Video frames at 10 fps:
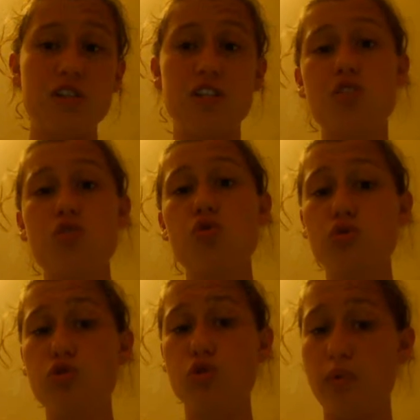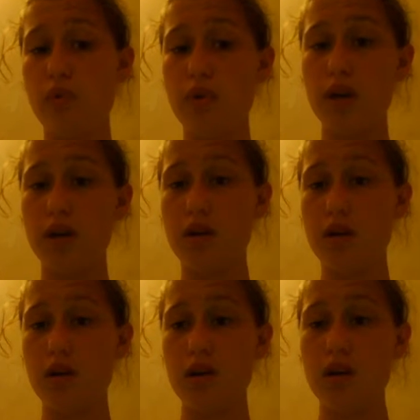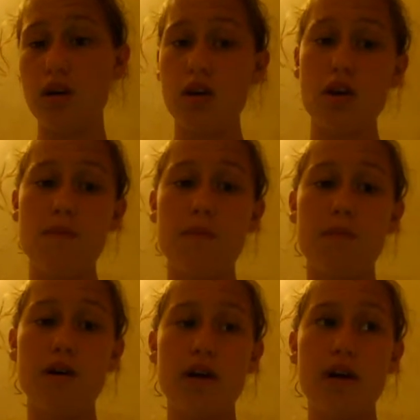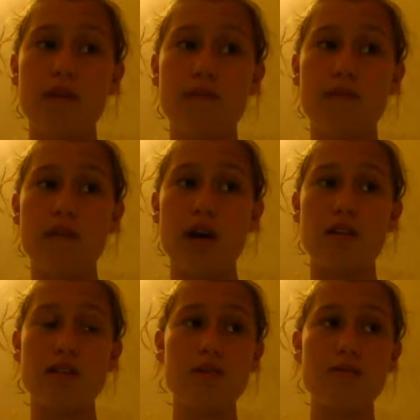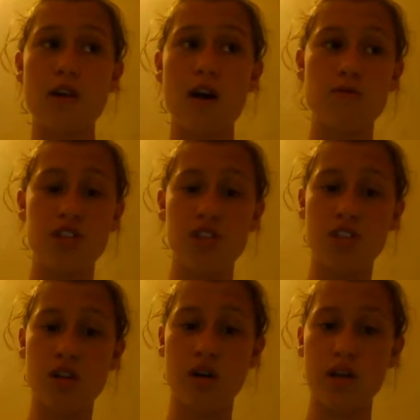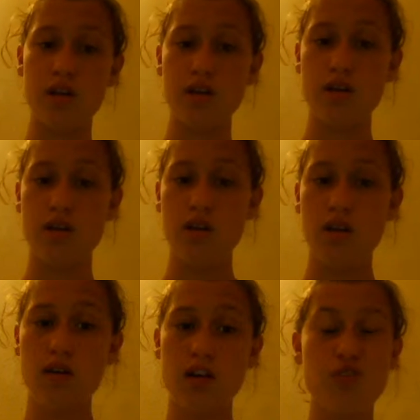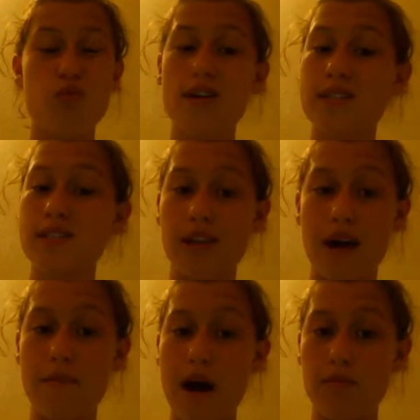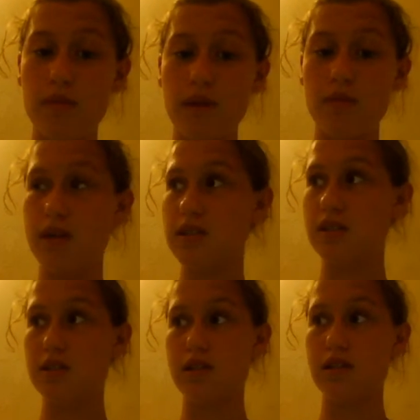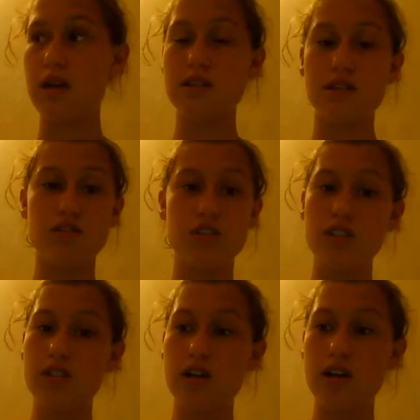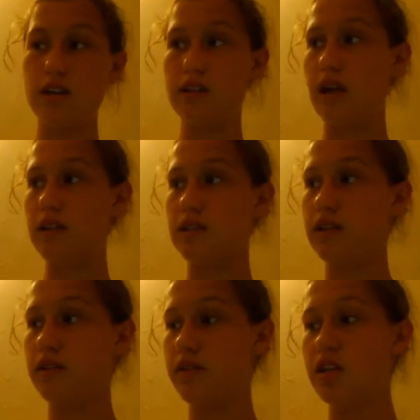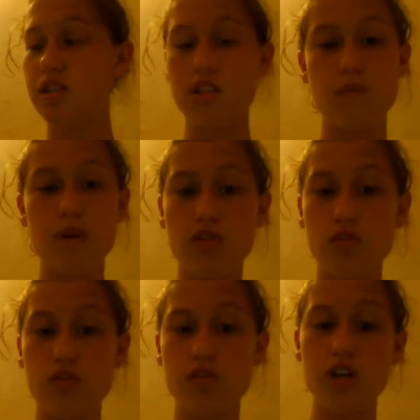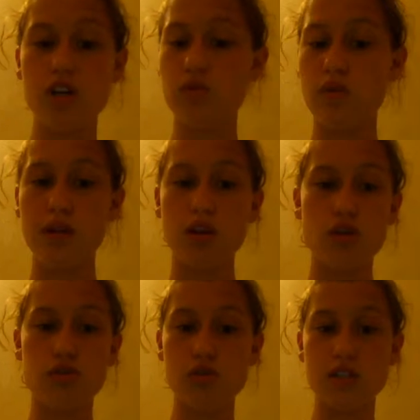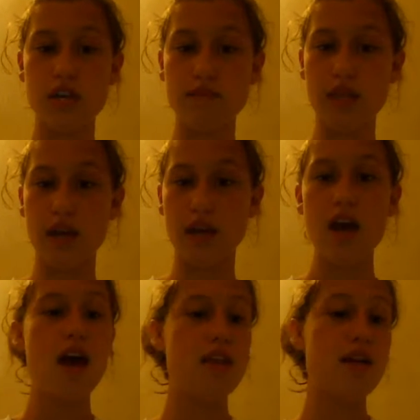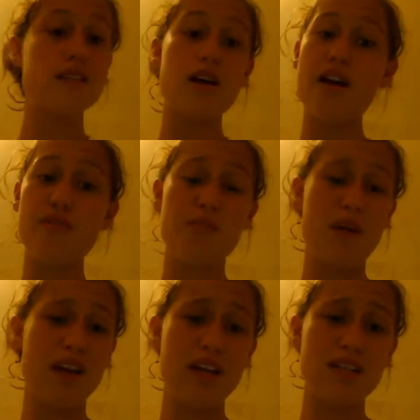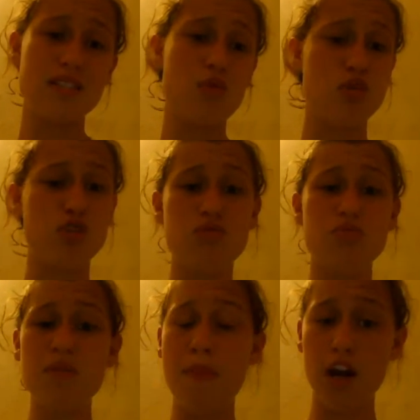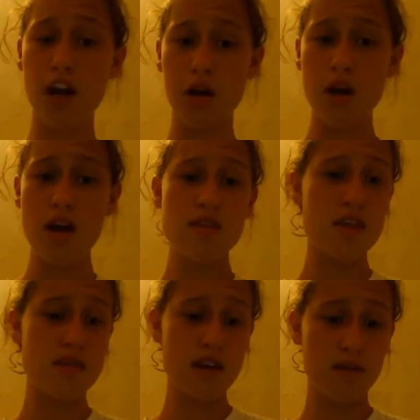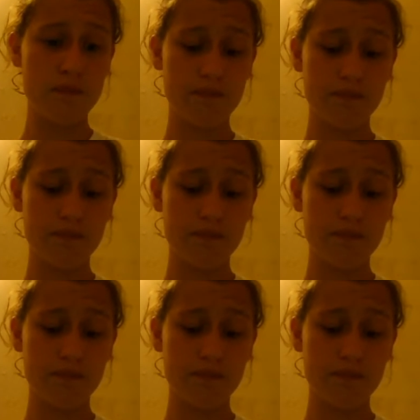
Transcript: she's cool to a point, but at the same time she's not. Because she worries a lot about me because a lot of stuff she's done and a lot of stuff she's been through, she doesn't want me to go through the same thing. And that's how every parent is. They want you to be better than them.